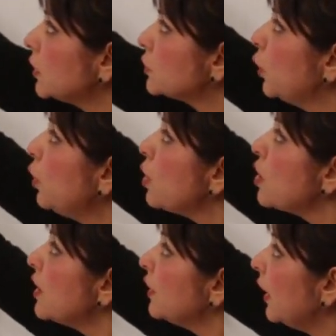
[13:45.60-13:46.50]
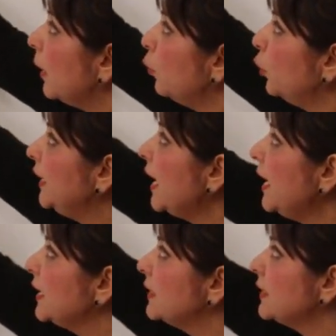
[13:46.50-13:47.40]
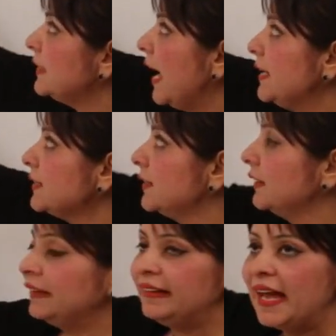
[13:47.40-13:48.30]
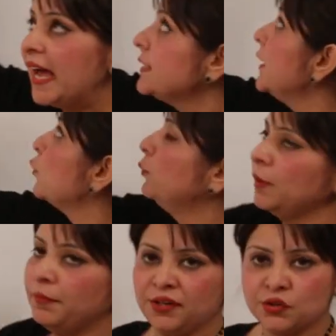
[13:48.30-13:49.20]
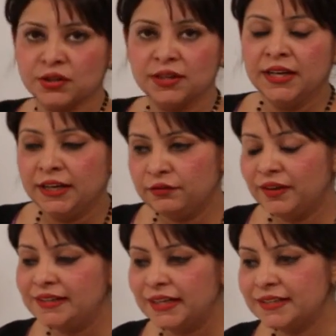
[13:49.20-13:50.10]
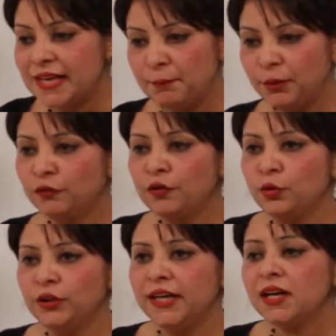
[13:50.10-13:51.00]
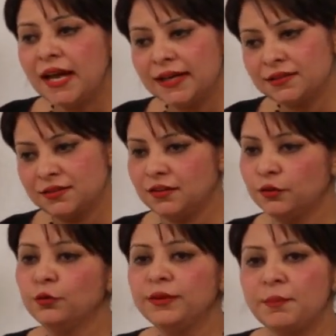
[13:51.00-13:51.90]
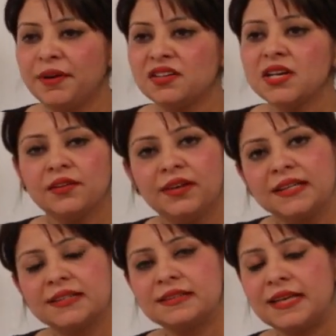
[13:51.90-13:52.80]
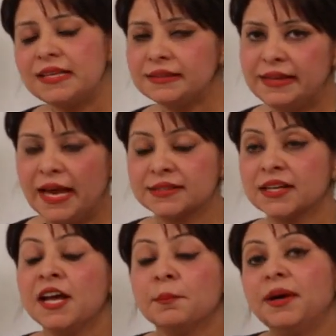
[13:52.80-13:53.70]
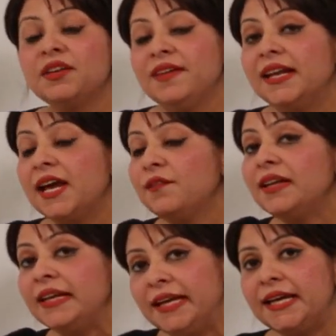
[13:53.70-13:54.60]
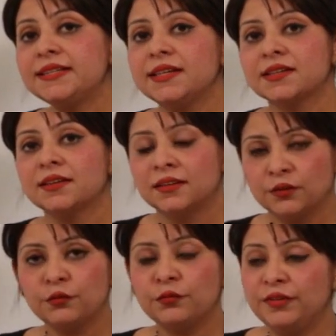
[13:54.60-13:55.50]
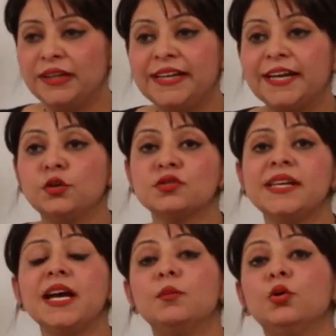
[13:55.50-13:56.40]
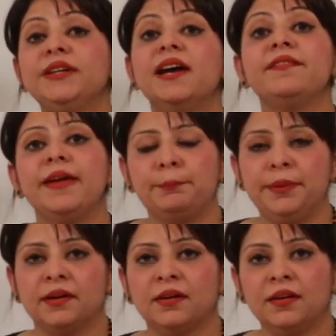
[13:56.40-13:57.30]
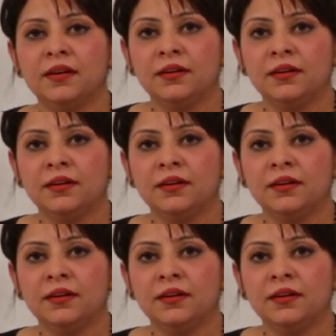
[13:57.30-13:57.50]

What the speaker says: So ammonia exists as gas at room temperature. If I'll take a sample of ammonia at room temperature, it will exist as gas. But when I will heat it, we'll get to see ammonia vapor.